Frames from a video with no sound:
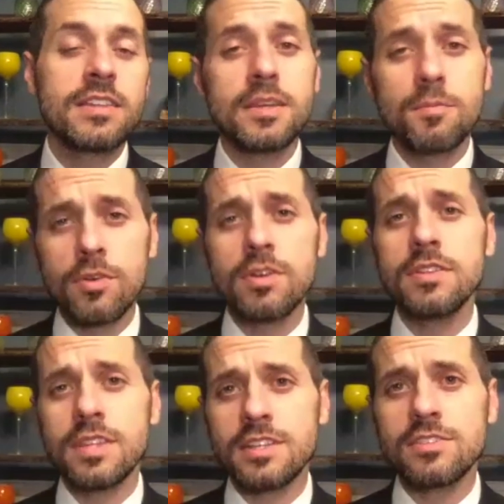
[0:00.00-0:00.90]
The
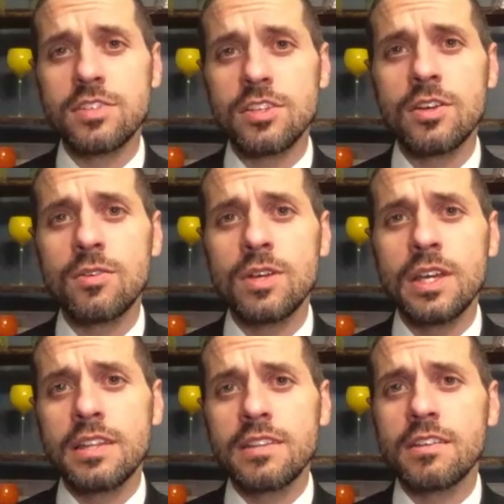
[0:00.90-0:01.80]
important thing is to know
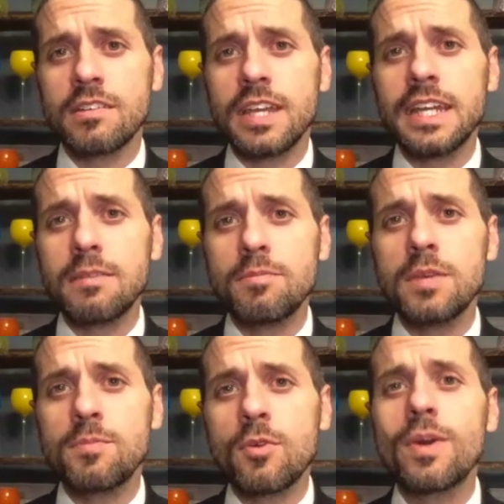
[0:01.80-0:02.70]
that you're getting
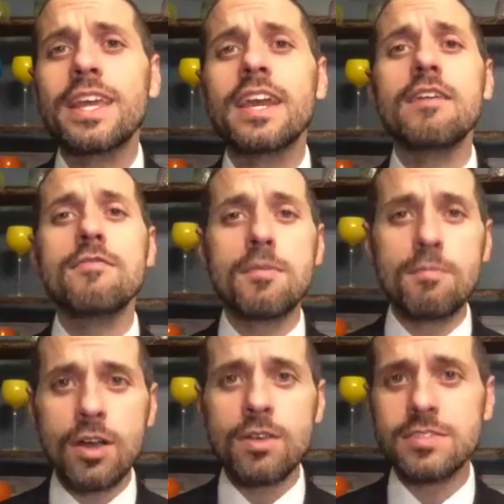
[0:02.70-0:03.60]
people when they have the
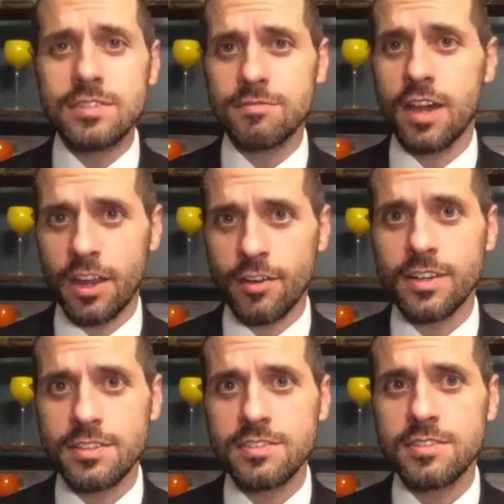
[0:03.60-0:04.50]
most
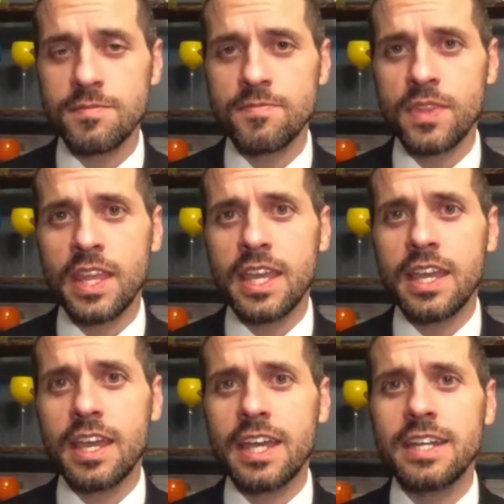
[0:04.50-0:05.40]
virus
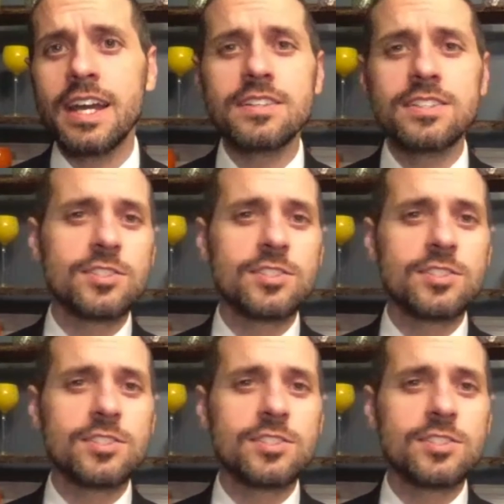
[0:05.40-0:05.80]
and not